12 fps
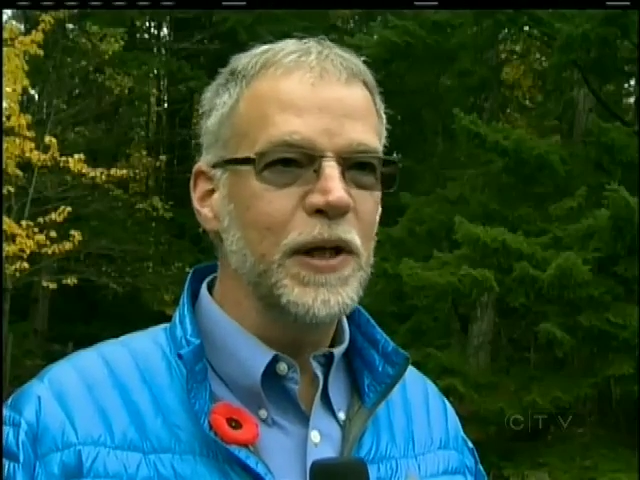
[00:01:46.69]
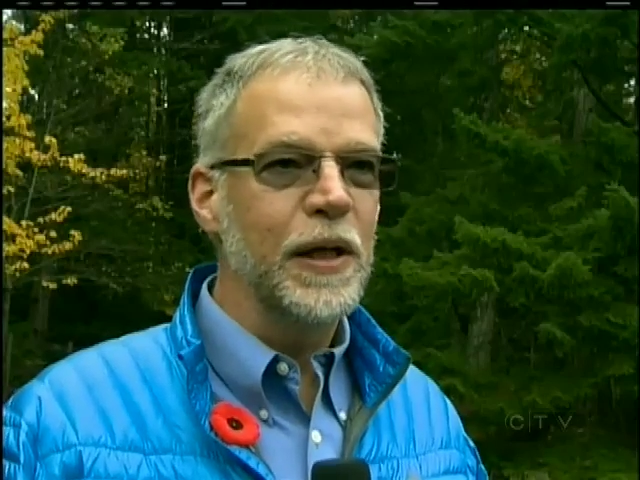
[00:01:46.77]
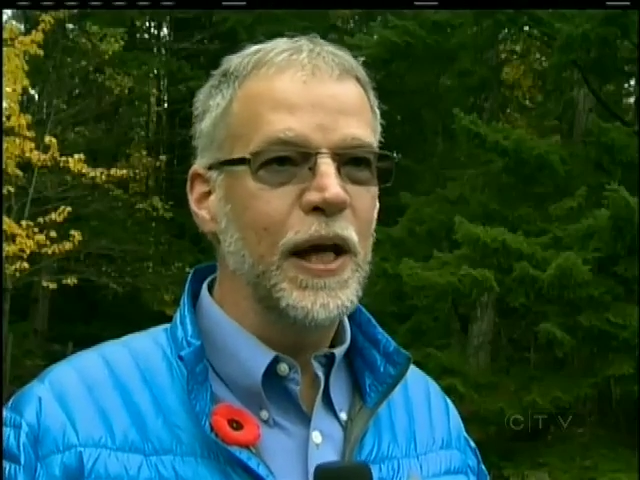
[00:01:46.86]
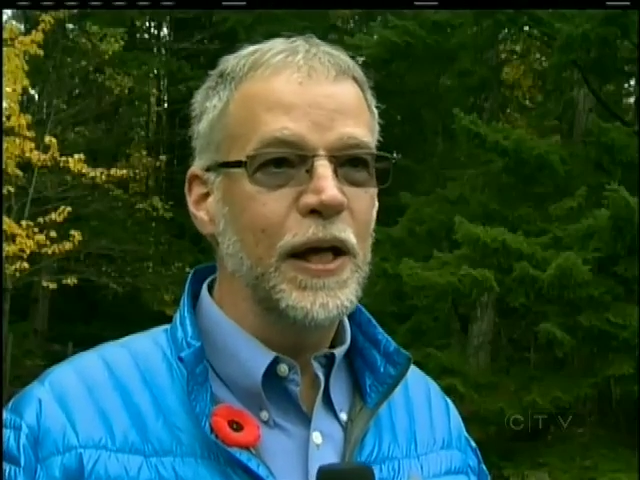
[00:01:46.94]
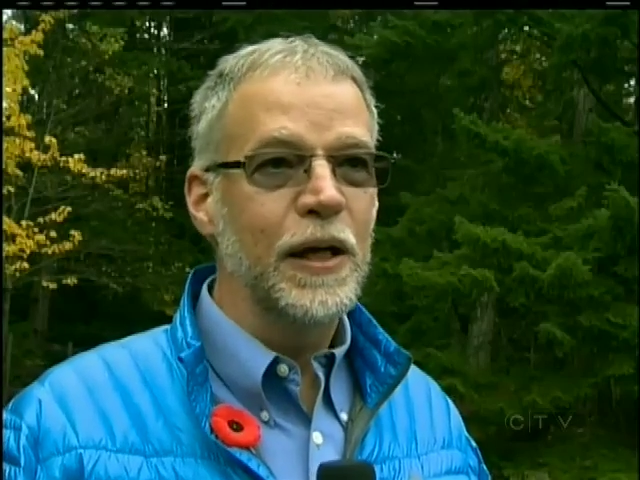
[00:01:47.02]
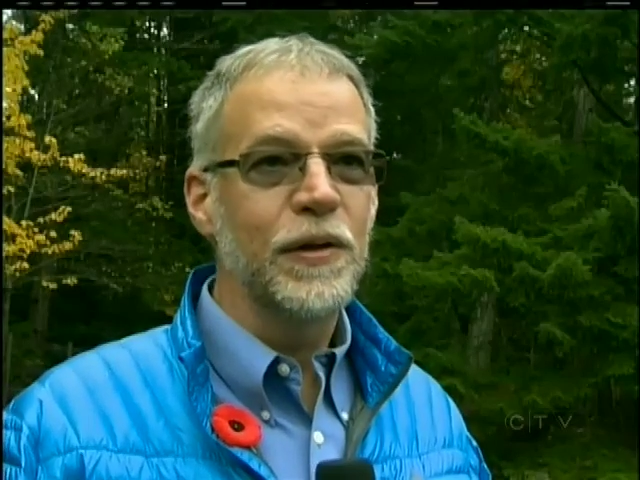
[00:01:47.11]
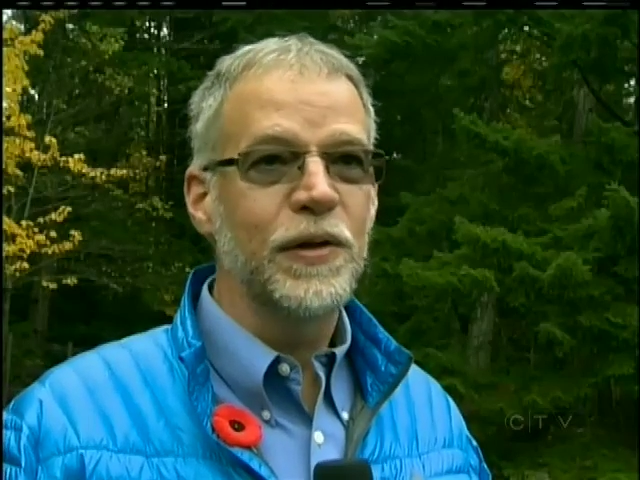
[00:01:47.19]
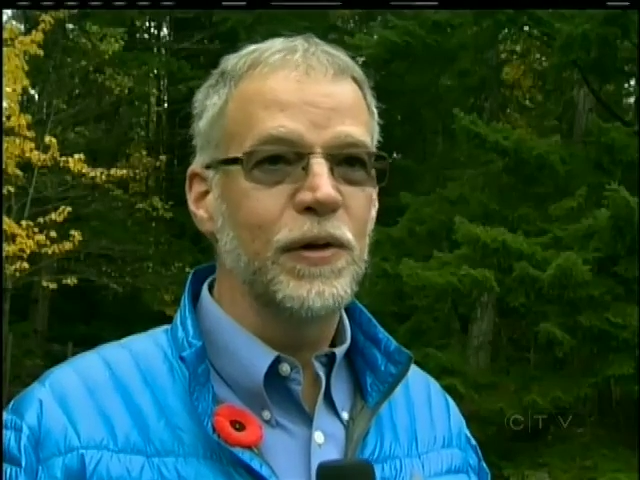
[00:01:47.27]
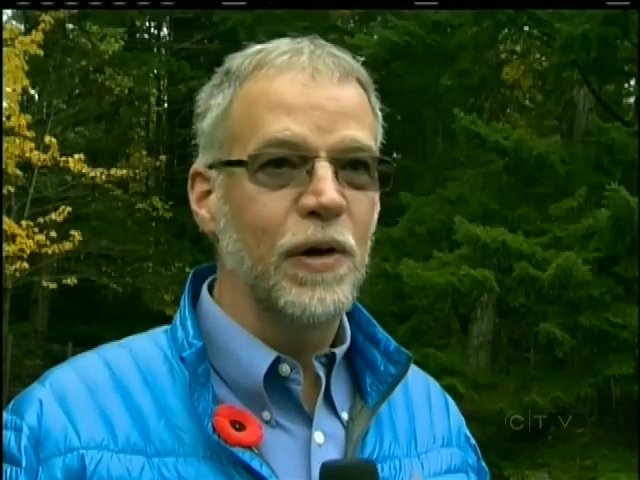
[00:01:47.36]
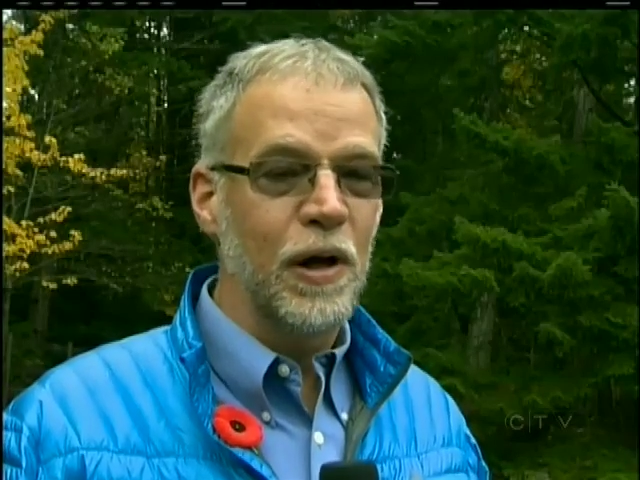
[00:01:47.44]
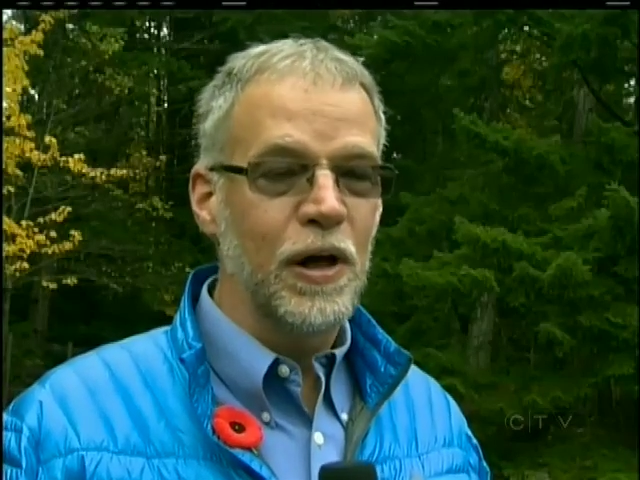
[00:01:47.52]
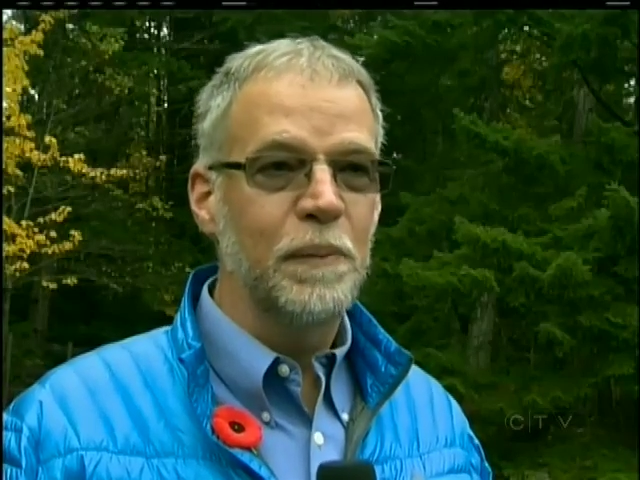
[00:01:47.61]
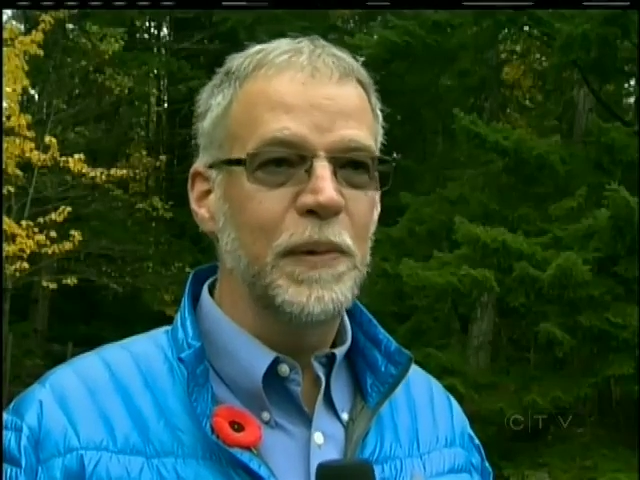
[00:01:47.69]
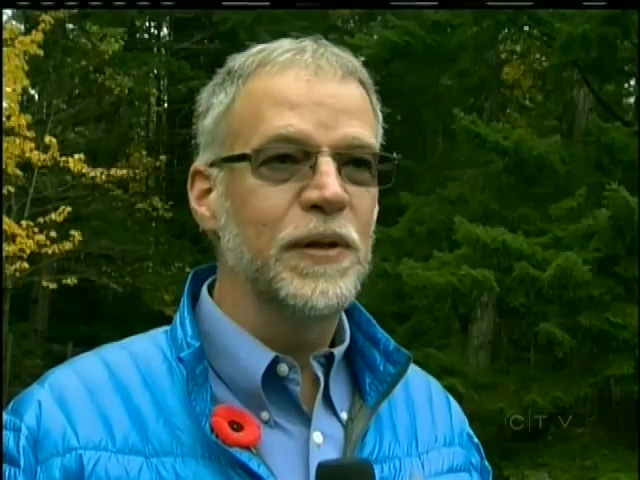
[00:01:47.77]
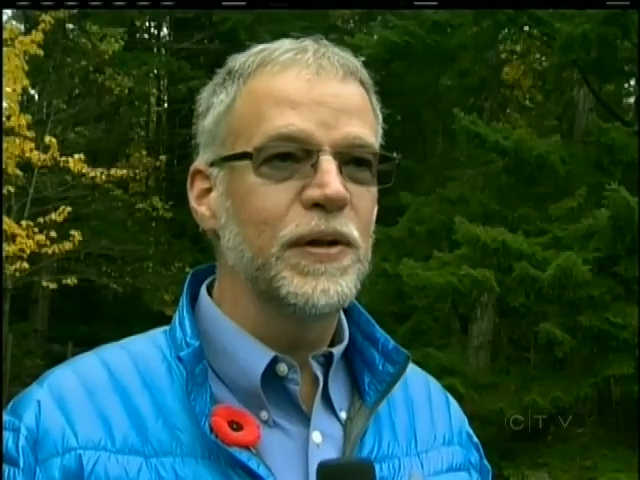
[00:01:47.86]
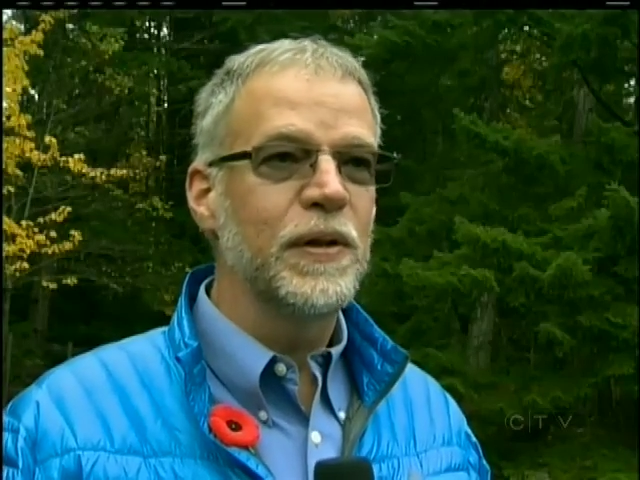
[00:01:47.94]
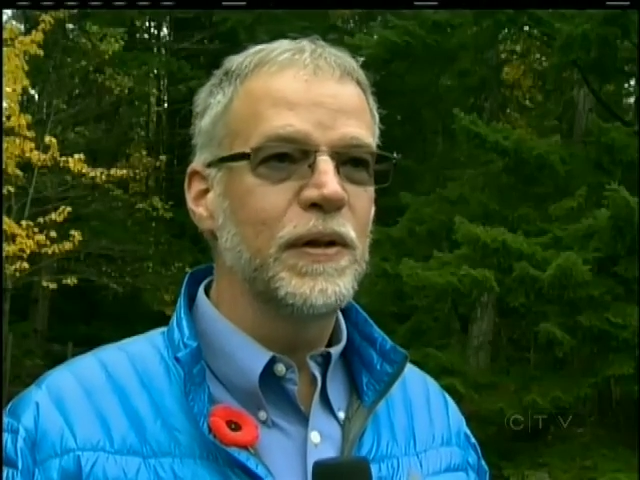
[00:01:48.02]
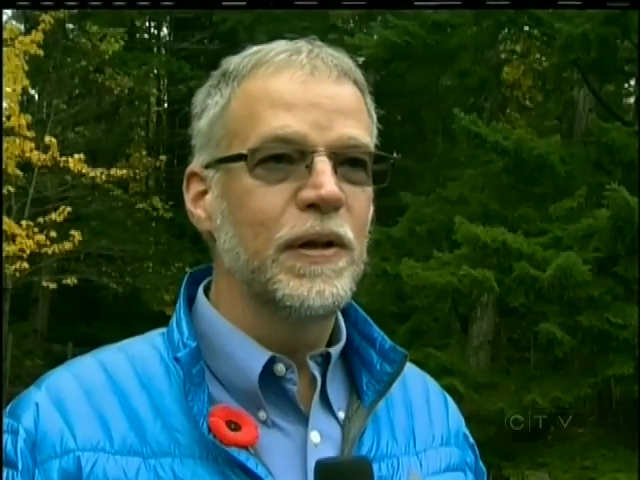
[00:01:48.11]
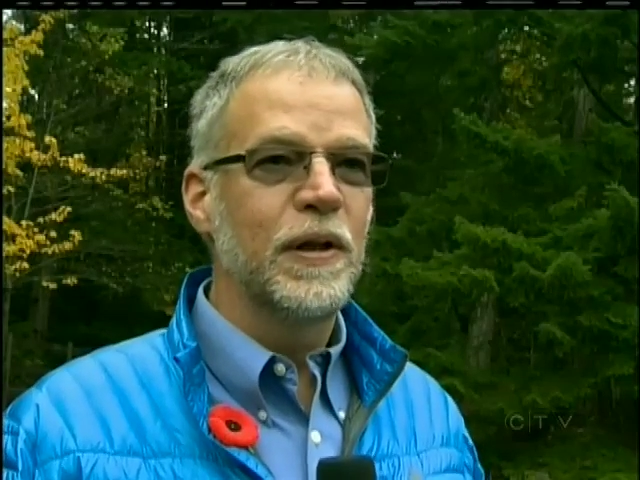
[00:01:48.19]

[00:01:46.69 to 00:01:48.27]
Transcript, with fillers: enhanced or augmented,